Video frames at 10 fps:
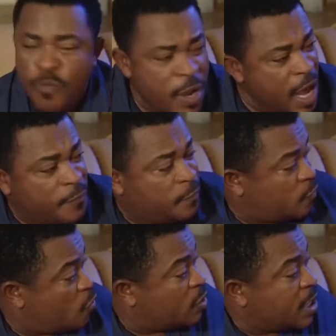We
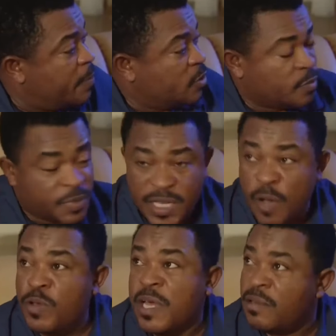have other bedrooms
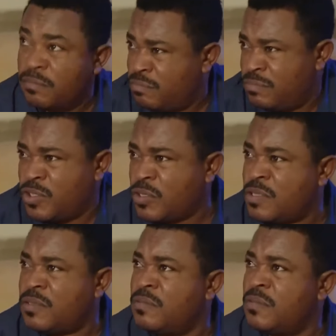here, we can
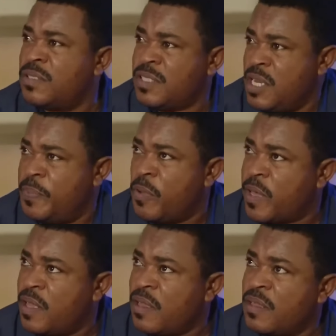just sleep,
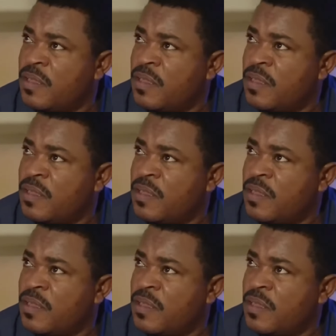okay?